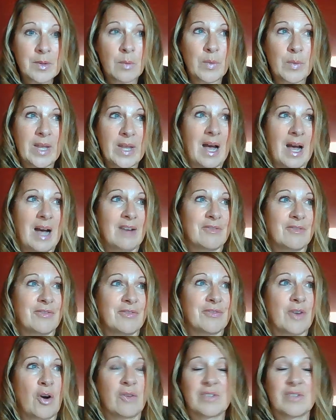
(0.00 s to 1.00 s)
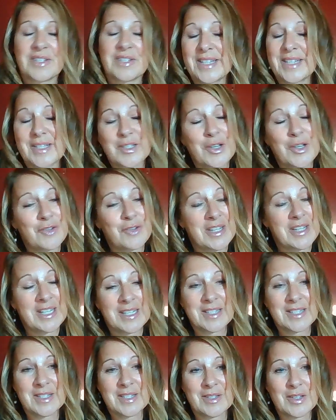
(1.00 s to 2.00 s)
We have over 600
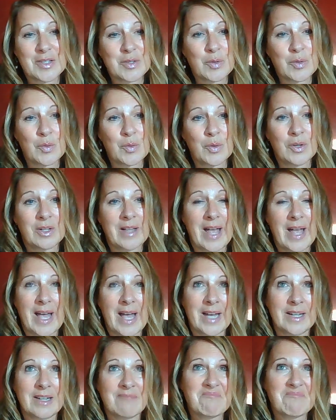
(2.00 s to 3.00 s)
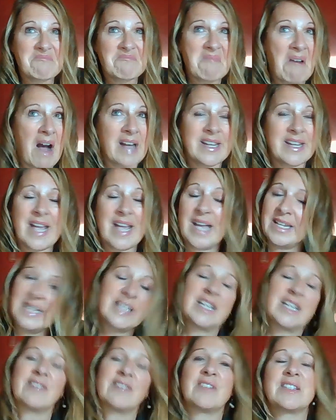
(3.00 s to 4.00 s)
kids in the school, and on any
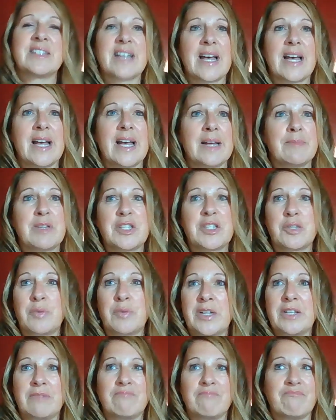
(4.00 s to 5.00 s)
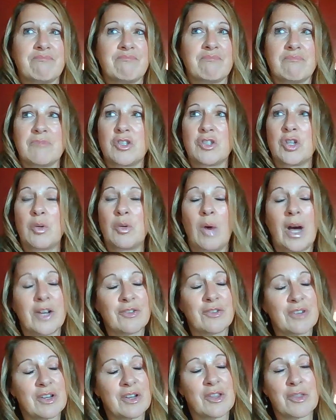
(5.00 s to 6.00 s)
given day, between
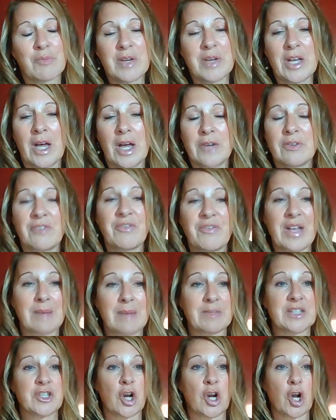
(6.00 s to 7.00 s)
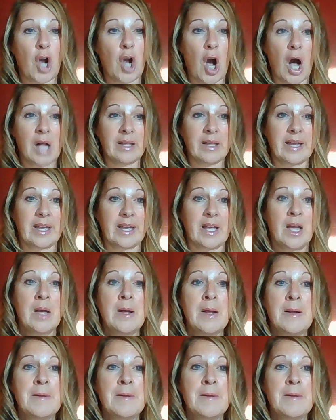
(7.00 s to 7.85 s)
200 and 300 families are calling